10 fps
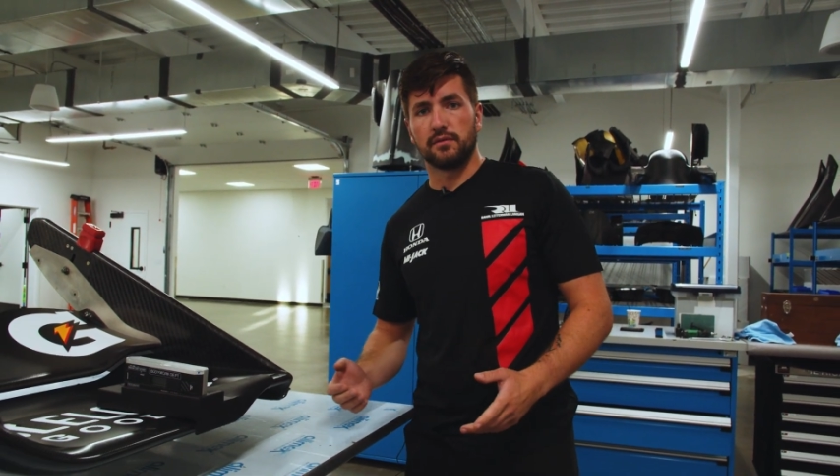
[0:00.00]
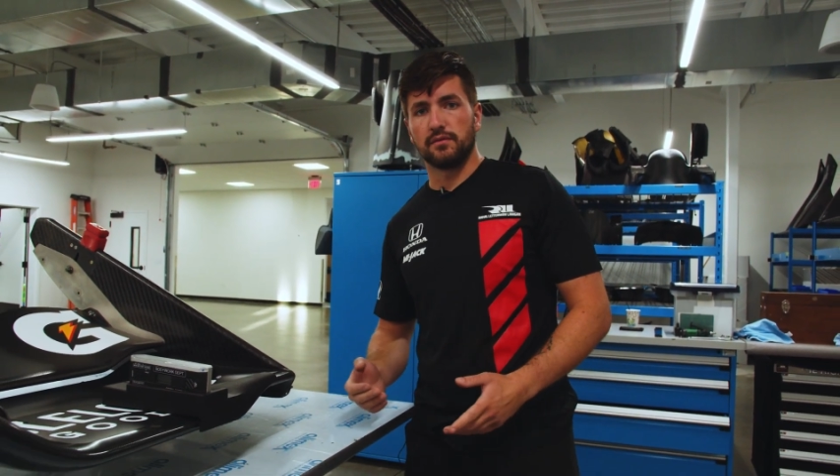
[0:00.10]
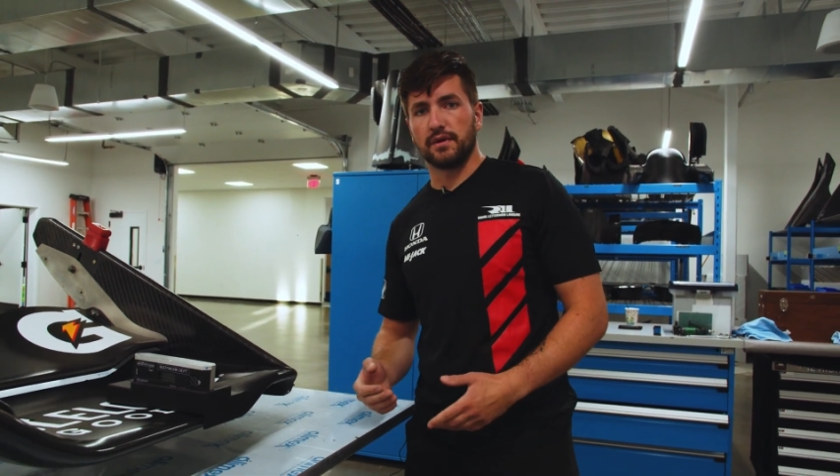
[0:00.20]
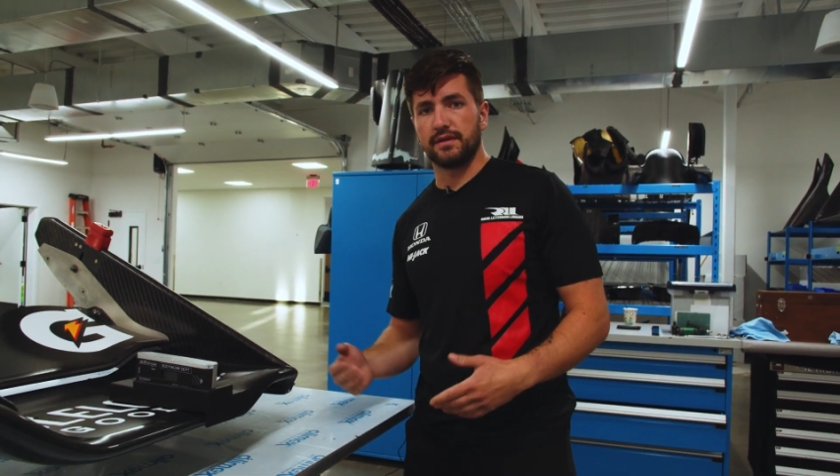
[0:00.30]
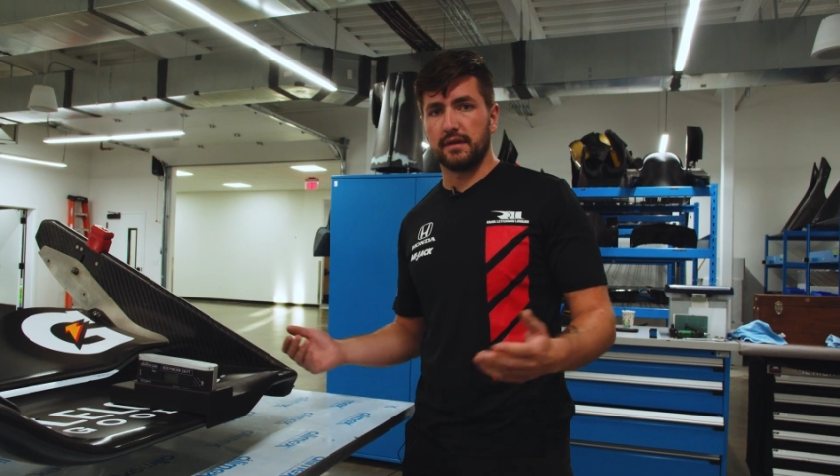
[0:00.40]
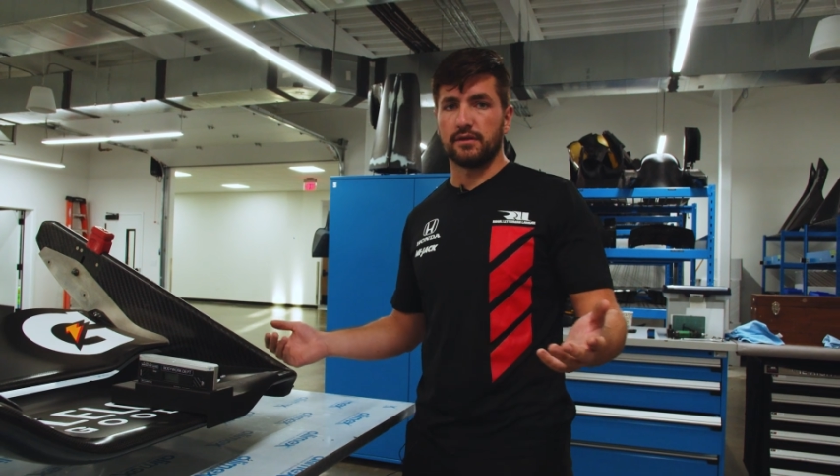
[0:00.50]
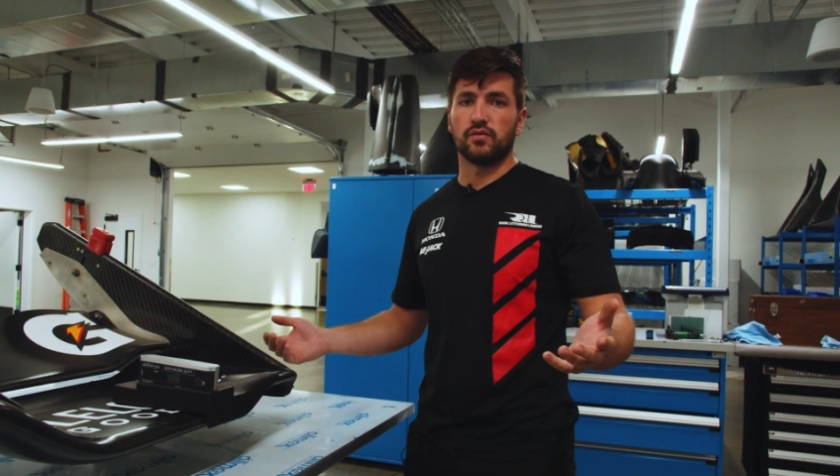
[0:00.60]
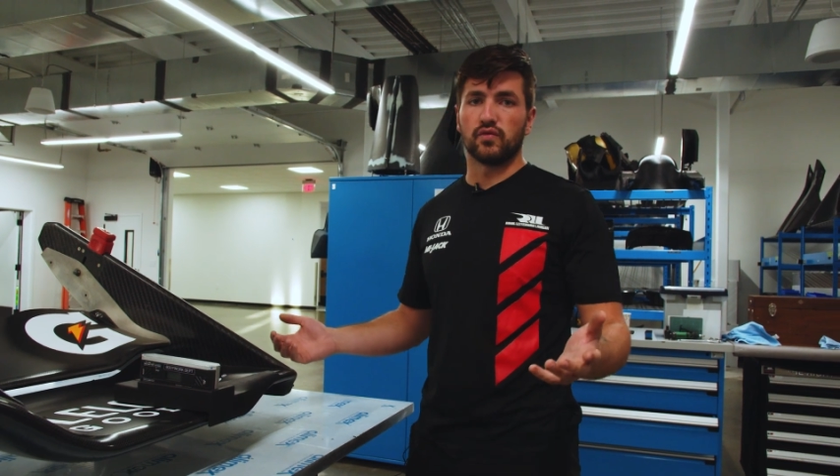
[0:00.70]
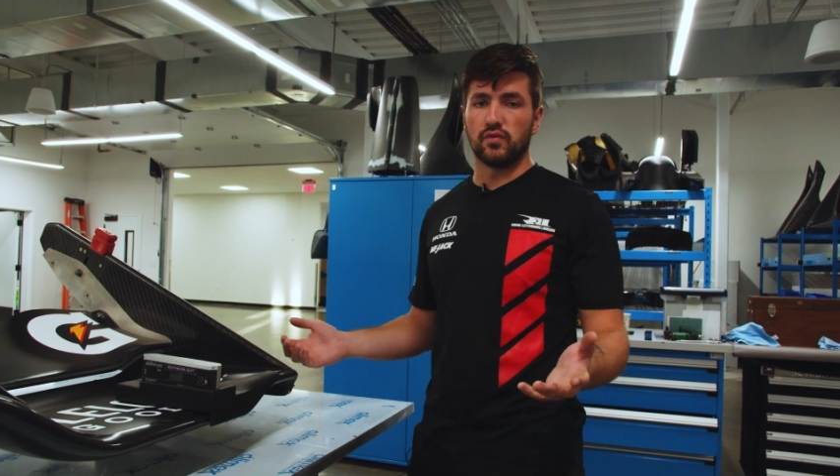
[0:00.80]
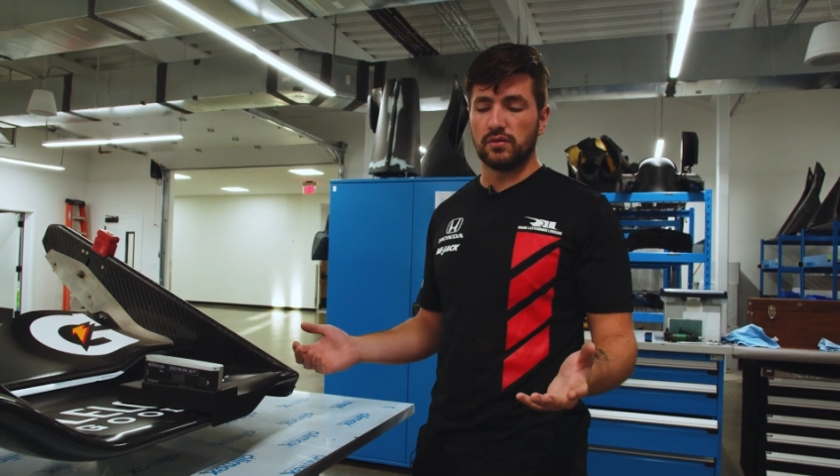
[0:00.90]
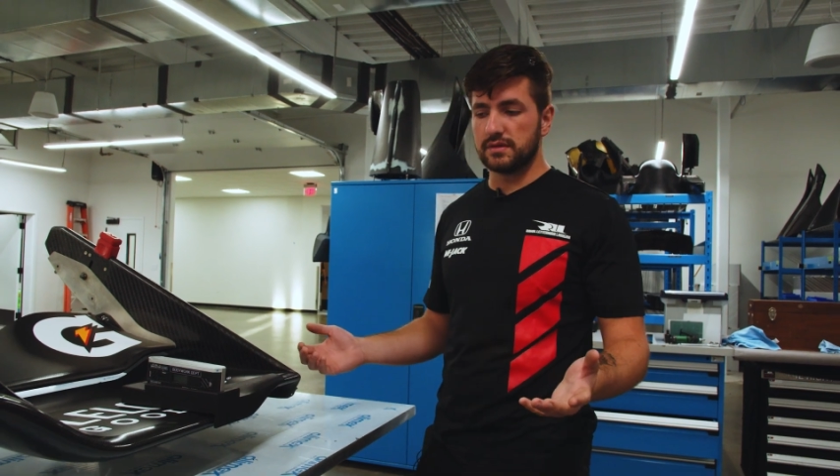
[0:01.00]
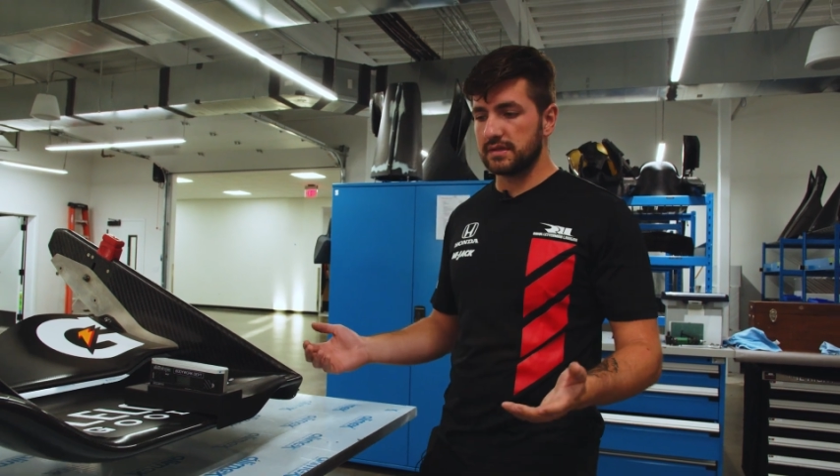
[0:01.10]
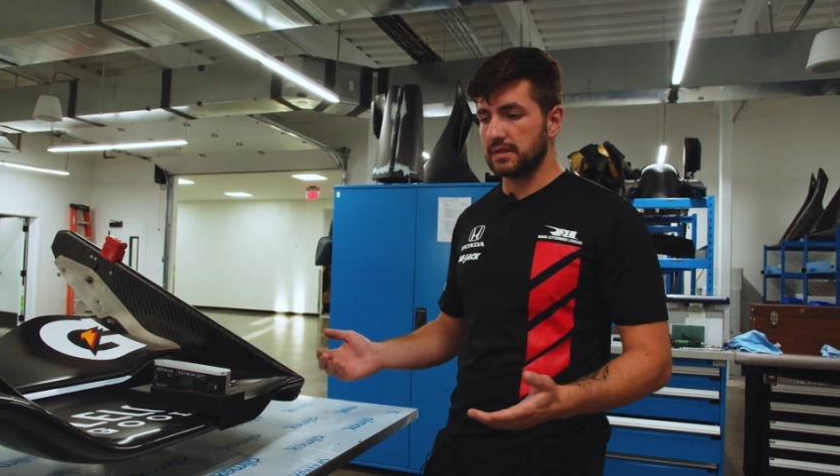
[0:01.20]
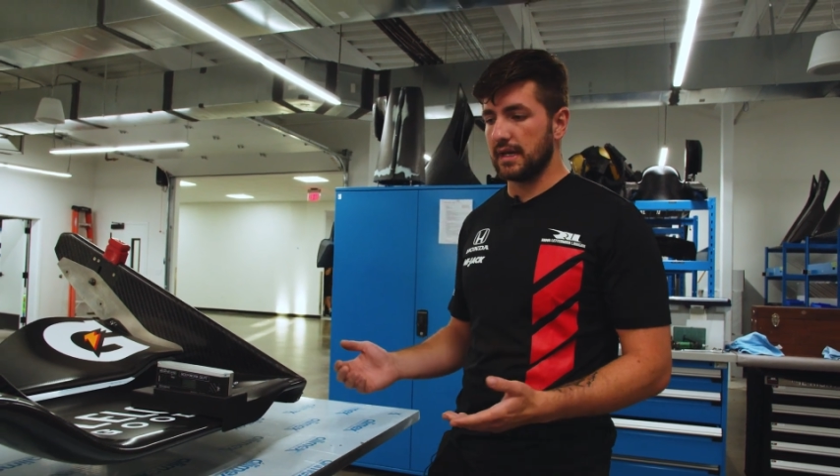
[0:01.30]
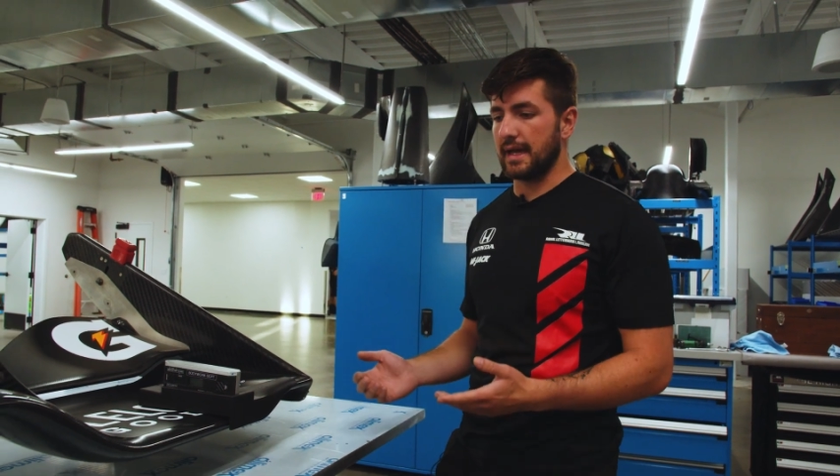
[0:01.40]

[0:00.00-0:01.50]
within the rules,